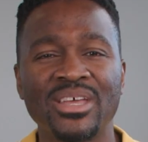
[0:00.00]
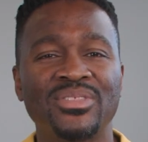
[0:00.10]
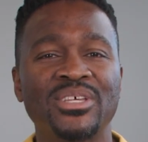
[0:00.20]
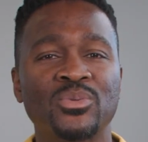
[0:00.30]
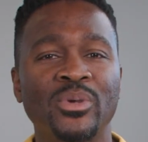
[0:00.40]

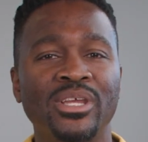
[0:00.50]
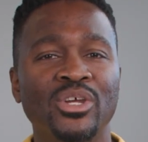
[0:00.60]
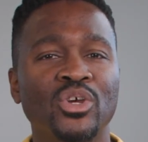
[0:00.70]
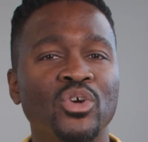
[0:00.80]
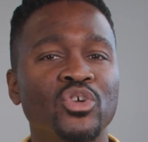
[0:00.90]
This week,
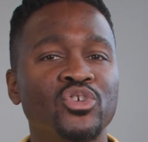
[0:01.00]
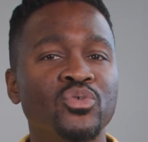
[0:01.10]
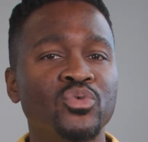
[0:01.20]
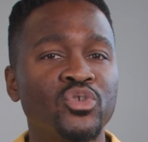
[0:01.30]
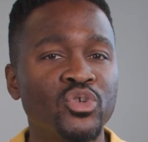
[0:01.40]

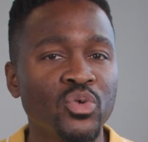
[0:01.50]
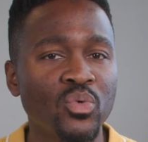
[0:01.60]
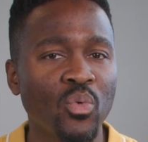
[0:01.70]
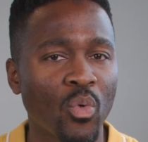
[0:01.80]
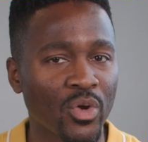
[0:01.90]
choose
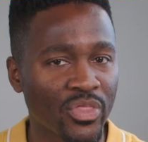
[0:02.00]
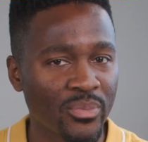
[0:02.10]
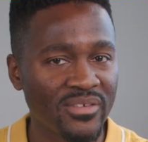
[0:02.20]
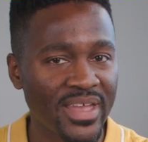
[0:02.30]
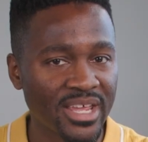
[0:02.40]
2 or
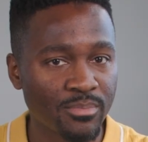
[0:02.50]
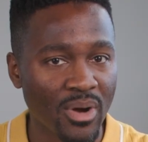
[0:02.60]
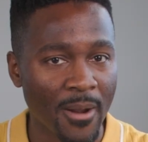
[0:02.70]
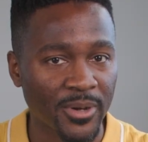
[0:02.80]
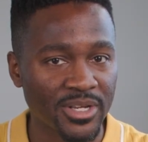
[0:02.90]
3 vacant
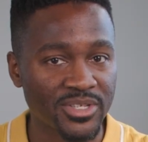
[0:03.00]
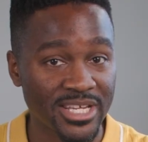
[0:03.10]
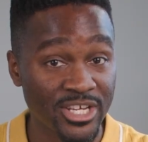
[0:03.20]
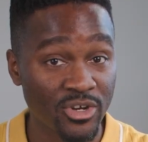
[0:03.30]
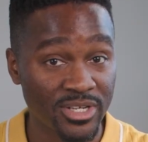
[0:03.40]
properties
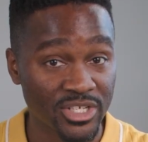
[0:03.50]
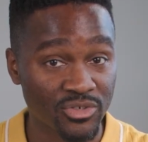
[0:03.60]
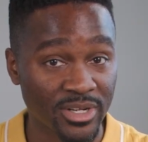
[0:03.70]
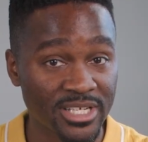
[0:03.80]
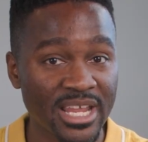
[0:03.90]
in your
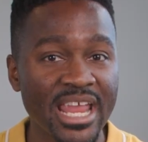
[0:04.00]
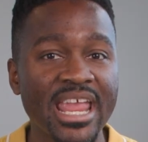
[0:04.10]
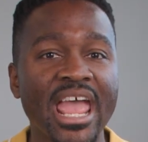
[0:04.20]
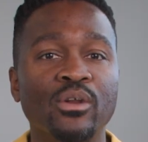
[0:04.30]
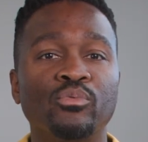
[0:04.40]
district
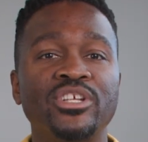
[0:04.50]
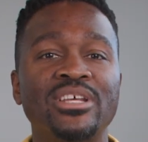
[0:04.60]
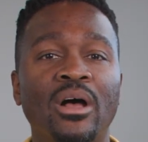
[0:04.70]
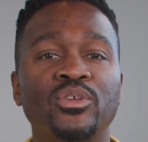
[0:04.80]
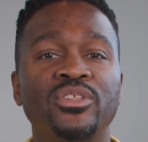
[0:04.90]
and reach
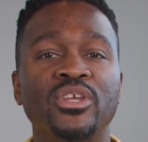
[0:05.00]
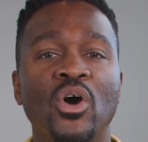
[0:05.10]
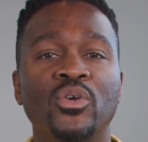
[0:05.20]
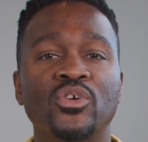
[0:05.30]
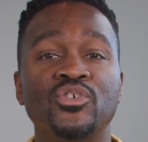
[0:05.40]
out to the
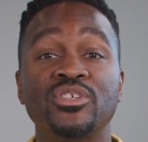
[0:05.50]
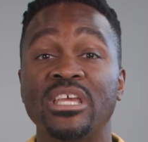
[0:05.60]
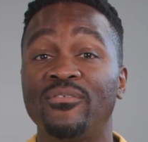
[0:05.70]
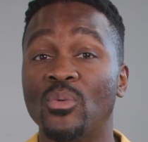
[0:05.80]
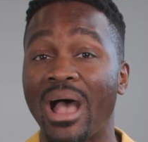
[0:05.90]
owners
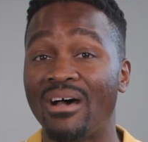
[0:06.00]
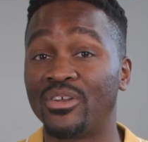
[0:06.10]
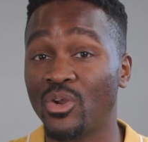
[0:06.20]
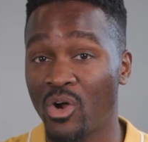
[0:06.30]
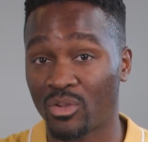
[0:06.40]
if you
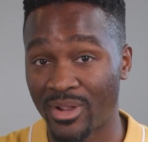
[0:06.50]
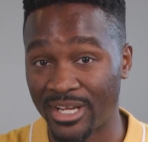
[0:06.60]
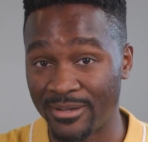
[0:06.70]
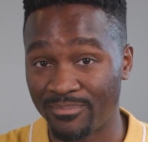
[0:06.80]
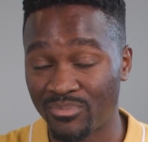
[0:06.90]
haven't
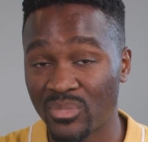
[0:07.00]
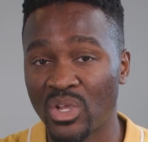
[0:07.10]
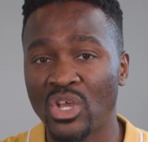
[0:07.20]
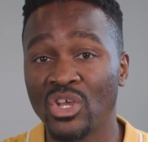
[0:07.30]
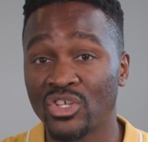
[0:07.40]
already.
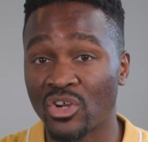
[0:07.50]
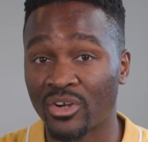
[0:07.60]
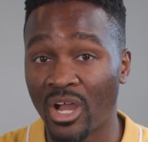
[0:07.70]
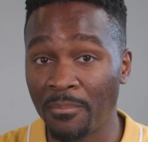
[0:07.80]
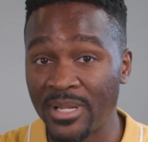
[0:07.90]

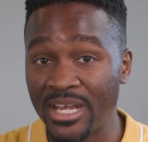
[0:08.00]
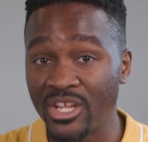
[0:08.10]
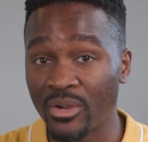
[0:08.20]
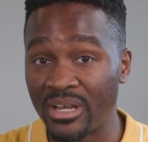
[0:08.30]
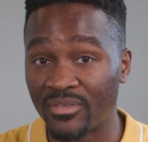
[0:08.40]
Start updating
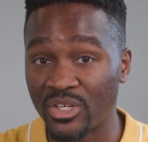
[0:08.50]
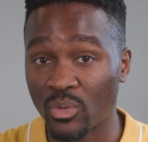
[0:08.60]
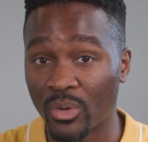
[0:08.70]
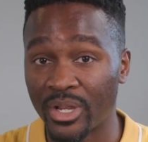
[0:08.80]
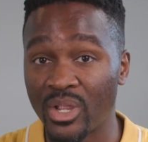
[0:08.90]
your
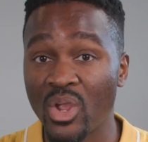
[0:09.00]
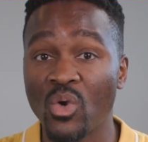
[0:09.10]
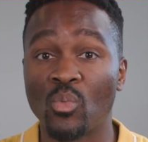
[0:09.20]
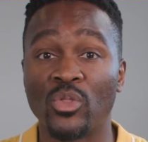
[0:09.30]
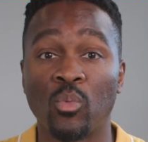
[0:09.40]
inventory
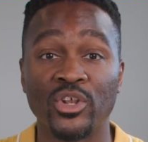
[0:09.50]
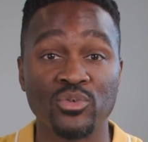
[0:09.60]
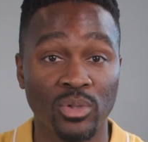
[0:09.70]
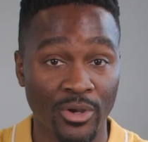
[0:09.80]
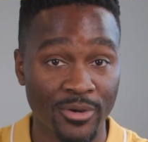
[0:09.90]
with what you
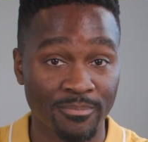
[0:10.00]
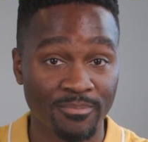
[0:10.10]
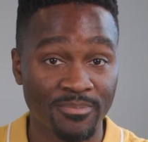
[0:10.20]
learn.